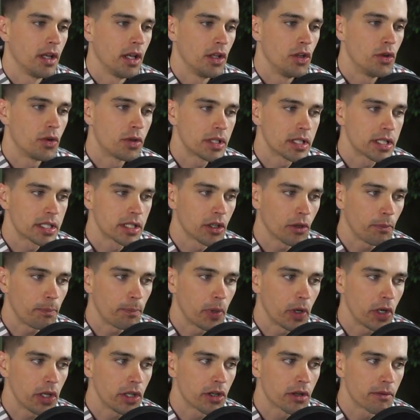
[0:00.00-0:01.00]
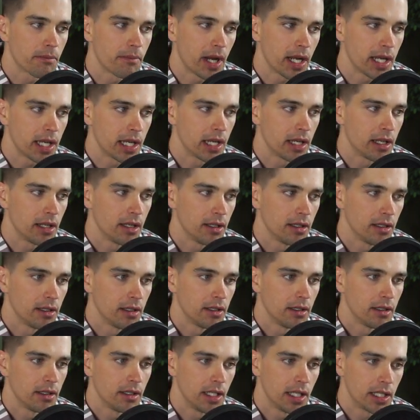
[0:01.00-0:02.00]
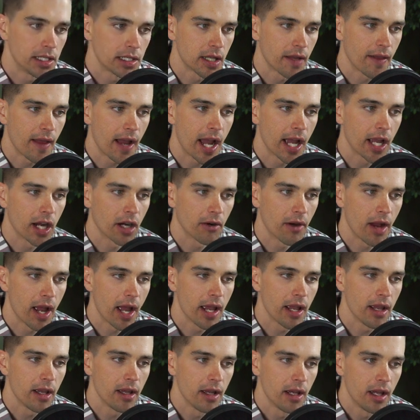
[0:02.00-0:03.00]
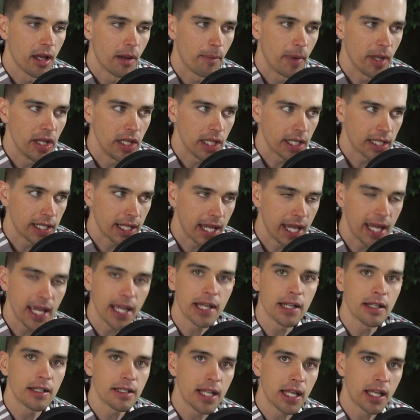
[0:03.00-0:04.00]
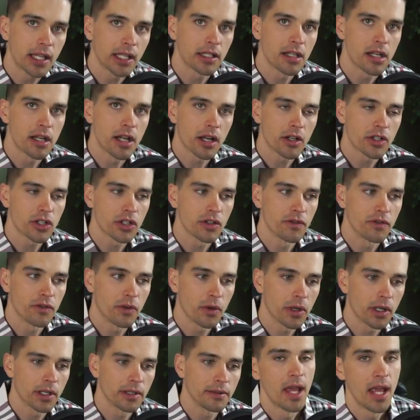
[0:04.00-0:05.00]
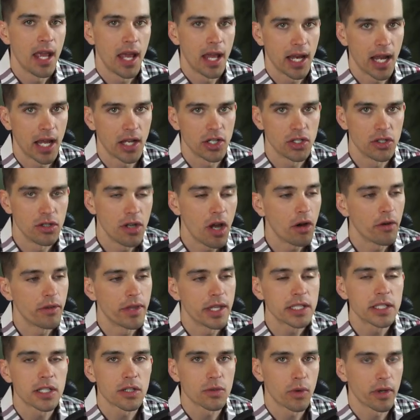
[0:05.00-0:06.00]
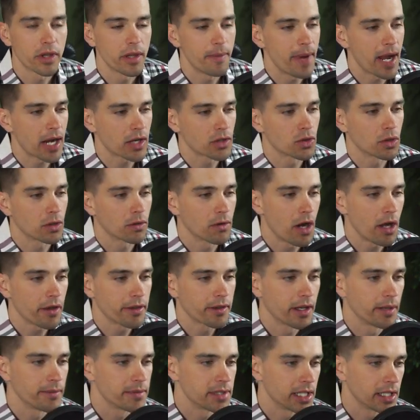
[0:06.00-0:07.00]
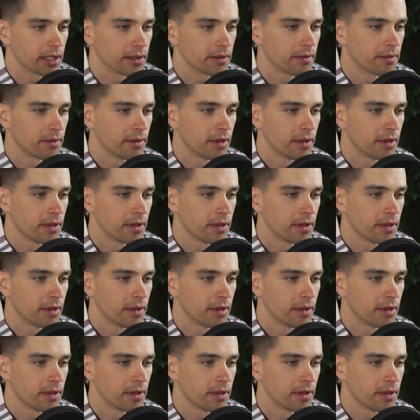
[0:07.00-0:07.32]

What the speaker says: You can still put your money into the IRA, but you can't take a deduction for it. And as you know, this is where the backdoor Roth comes in.